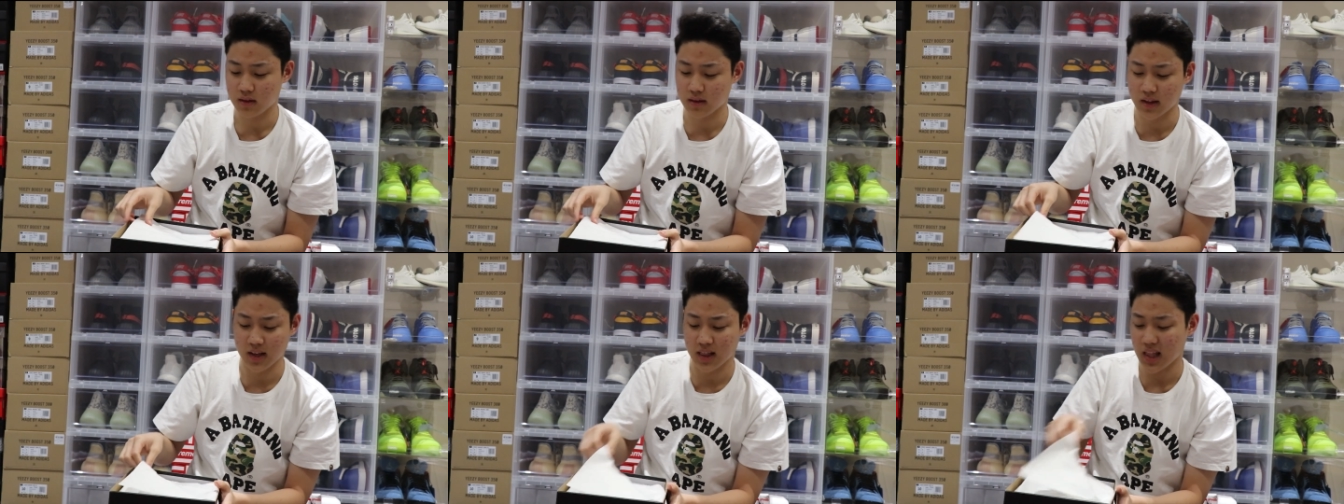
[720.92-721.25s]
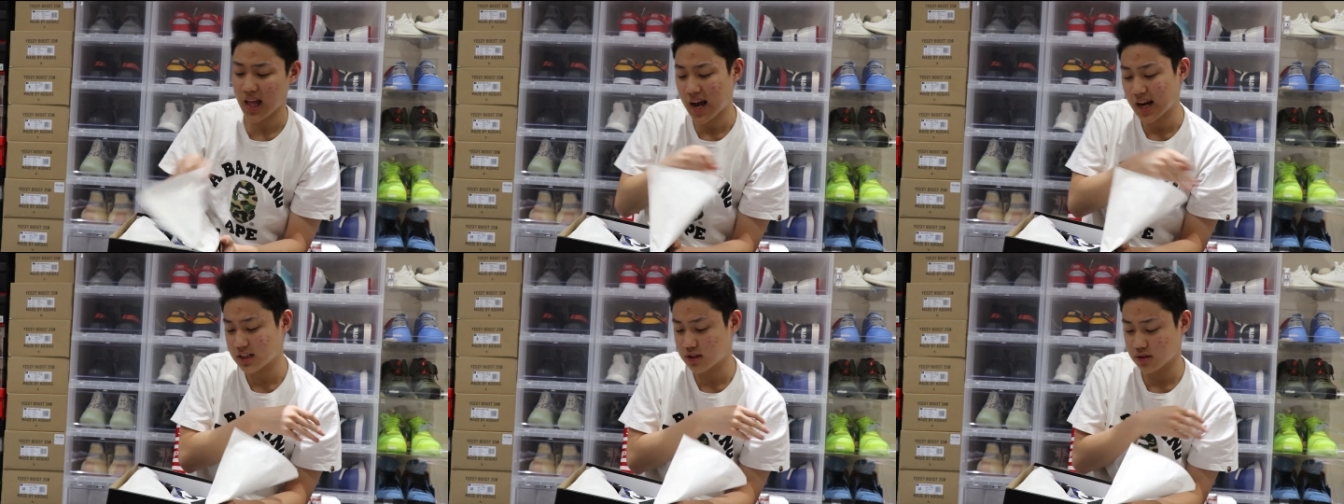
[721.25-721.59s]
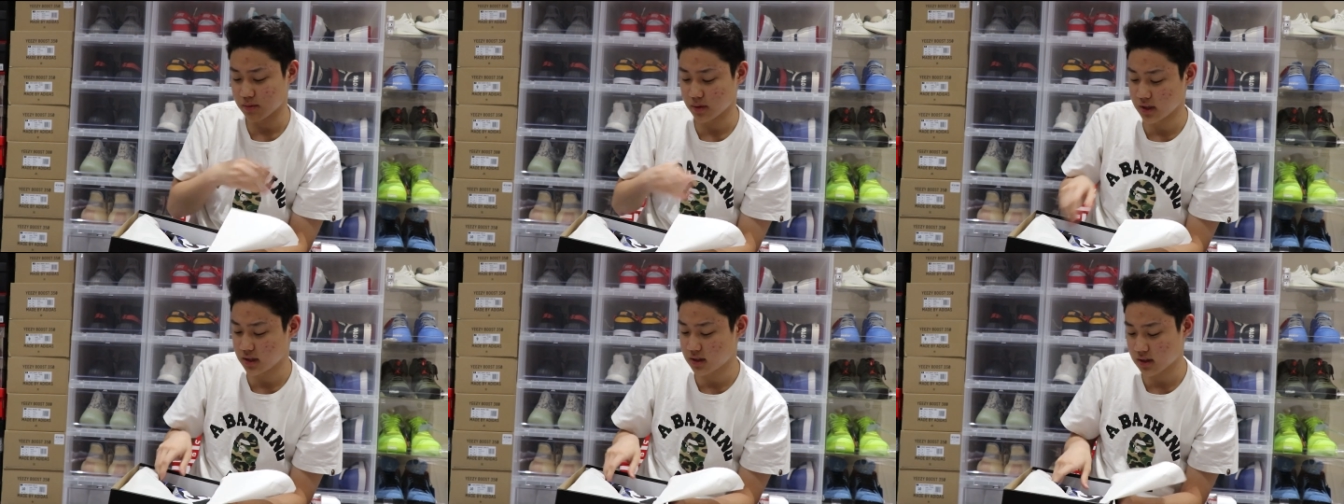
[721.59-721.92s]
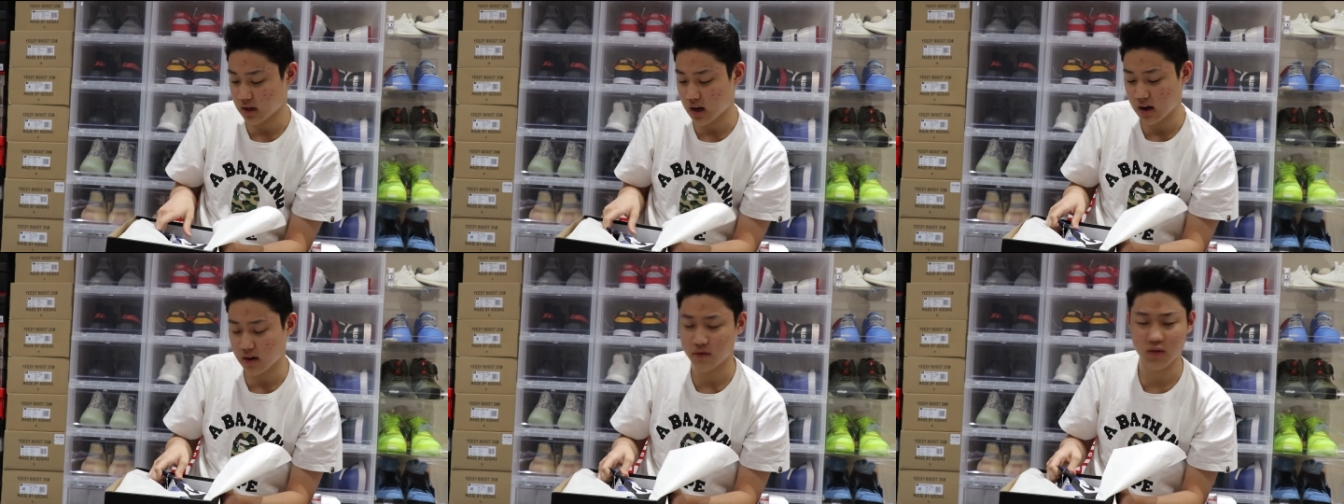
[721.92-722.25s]
the last
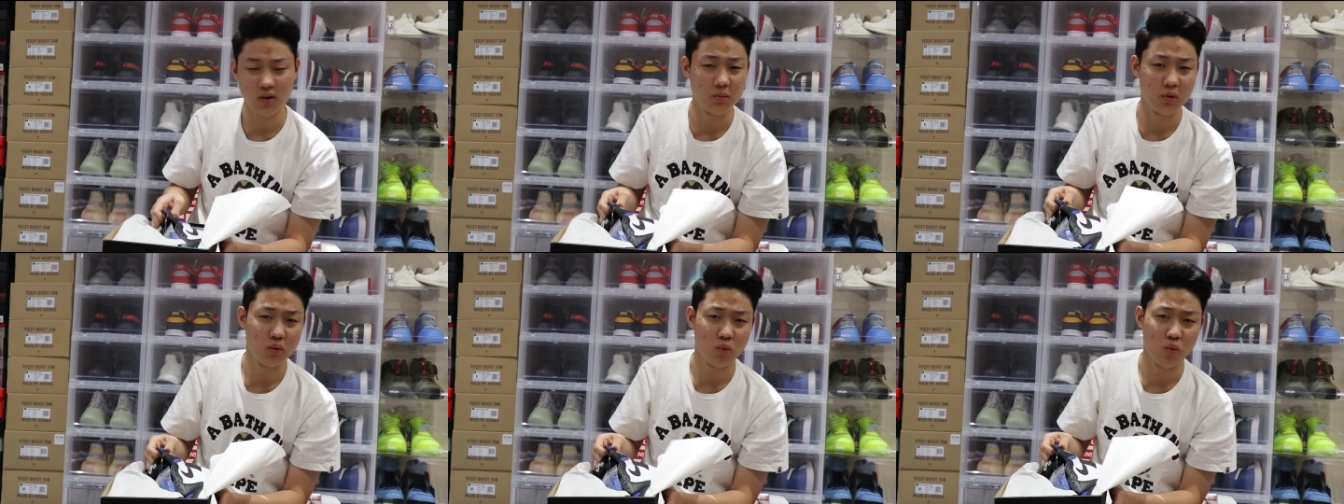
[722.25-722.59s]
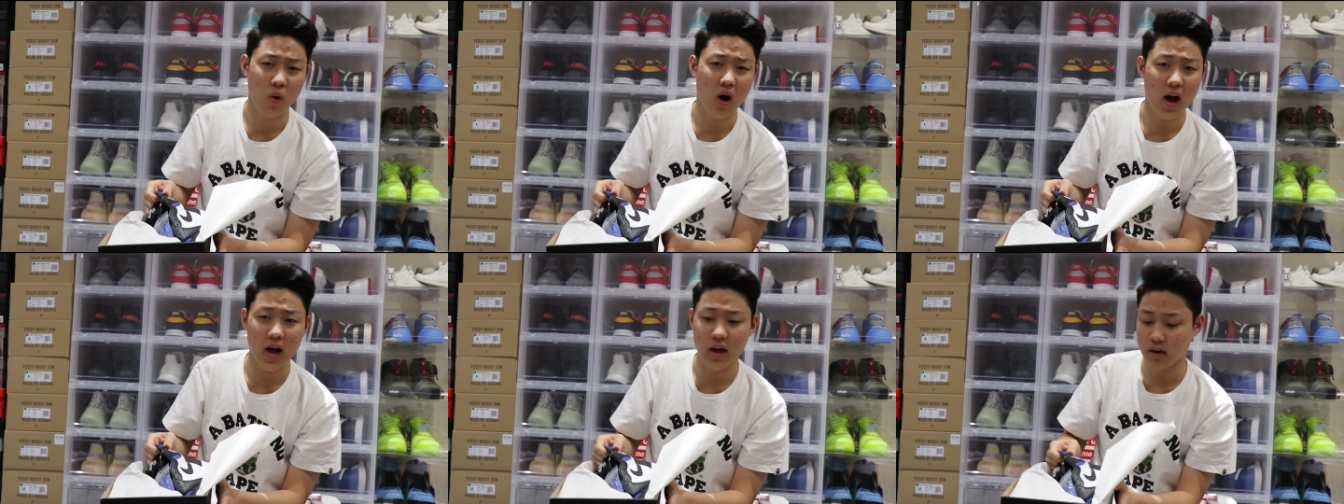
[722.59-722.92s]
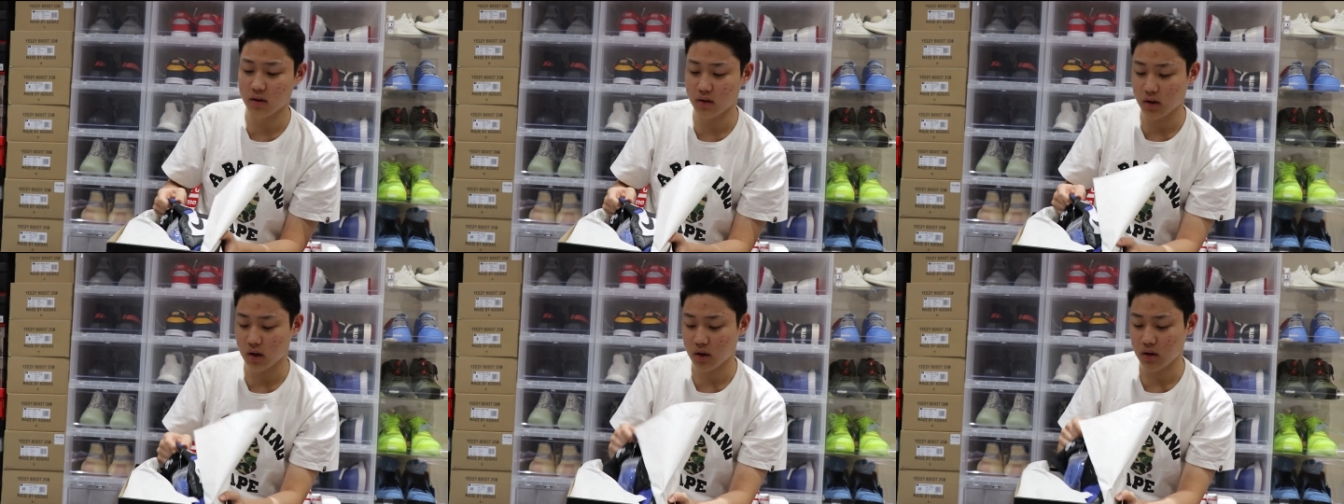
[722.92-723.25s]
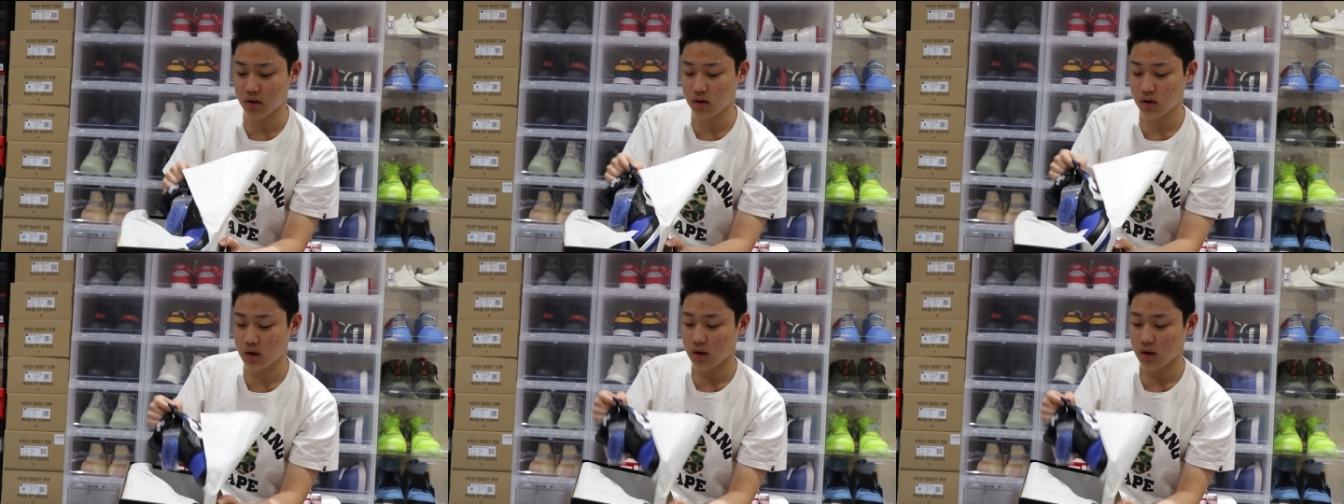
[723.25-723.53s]
restock from a while ago.